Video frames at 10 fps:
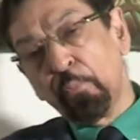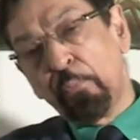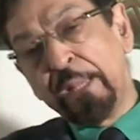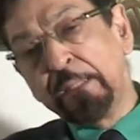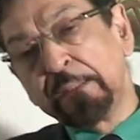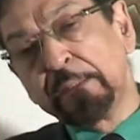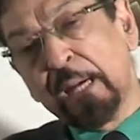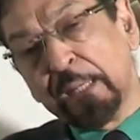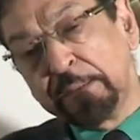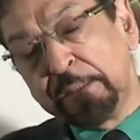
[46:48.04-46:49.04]
when
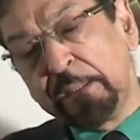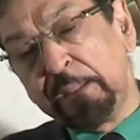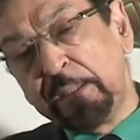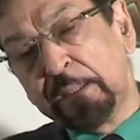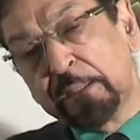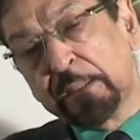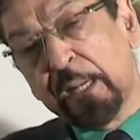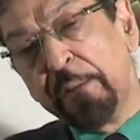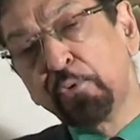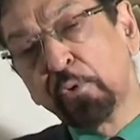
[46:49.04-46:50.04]
Gandhi
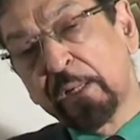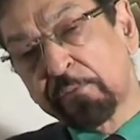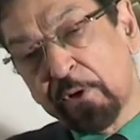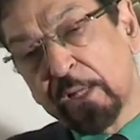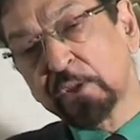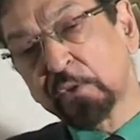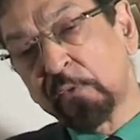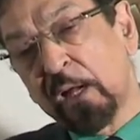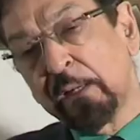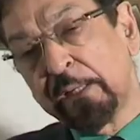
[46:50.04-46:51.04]
came to the
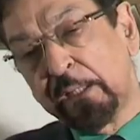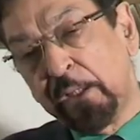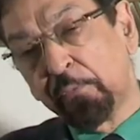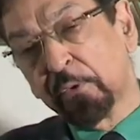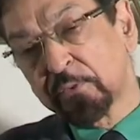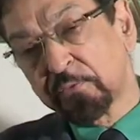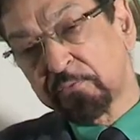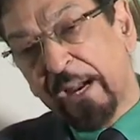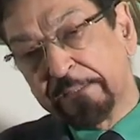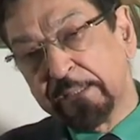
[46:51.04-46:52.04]
Transvaal and he was
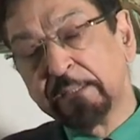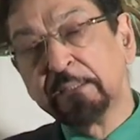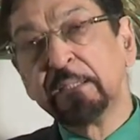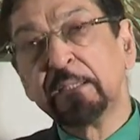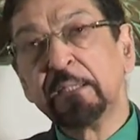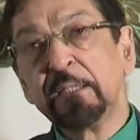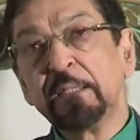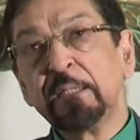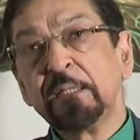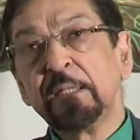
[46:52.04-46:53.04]
fighting
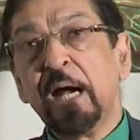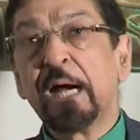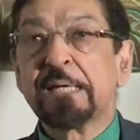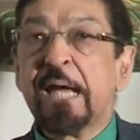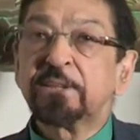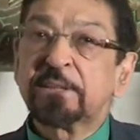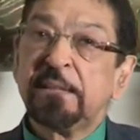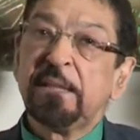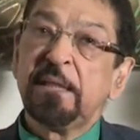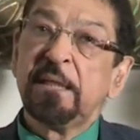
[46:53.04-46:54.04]
against
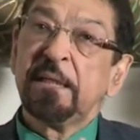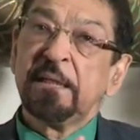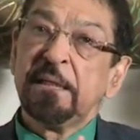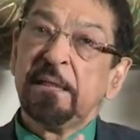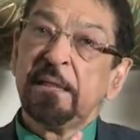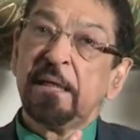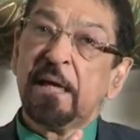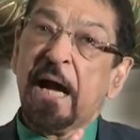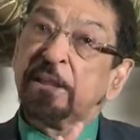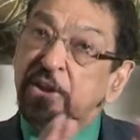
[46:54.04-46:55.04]
the
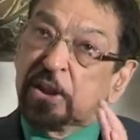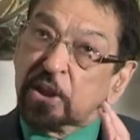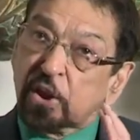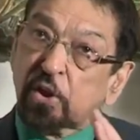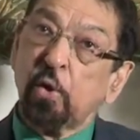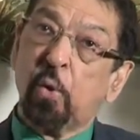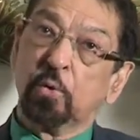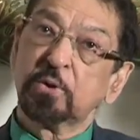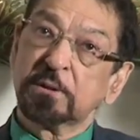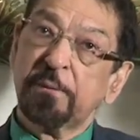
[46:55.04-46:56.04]
unjust
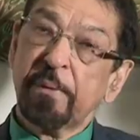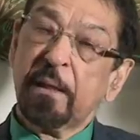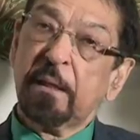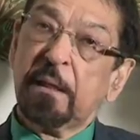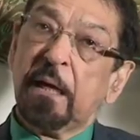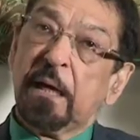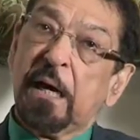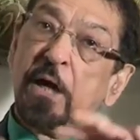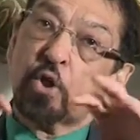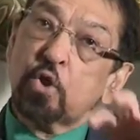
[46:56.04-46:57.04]
laws,
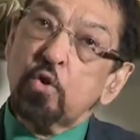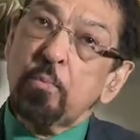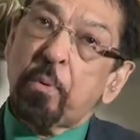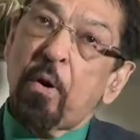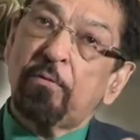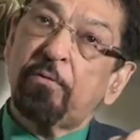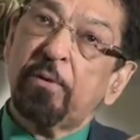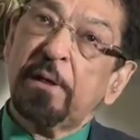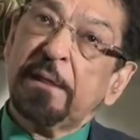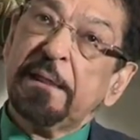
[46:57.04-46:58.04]
a group of
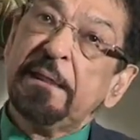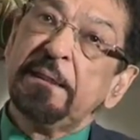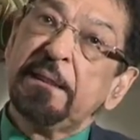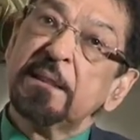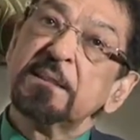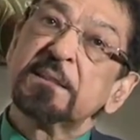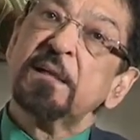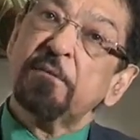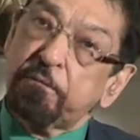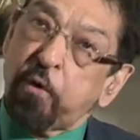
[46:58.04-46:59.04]
Indians
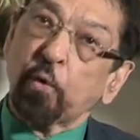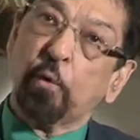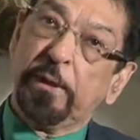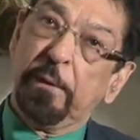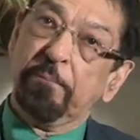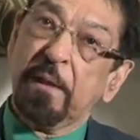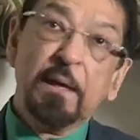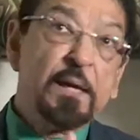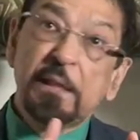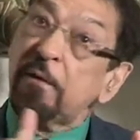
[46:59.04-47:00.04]
followed him.
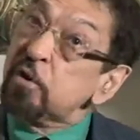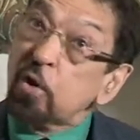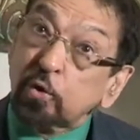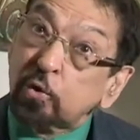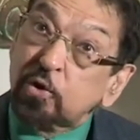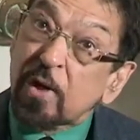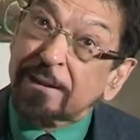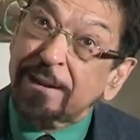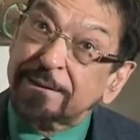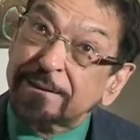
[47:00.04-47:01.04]
They were not
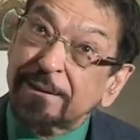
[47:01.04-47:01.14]
Gujaratis.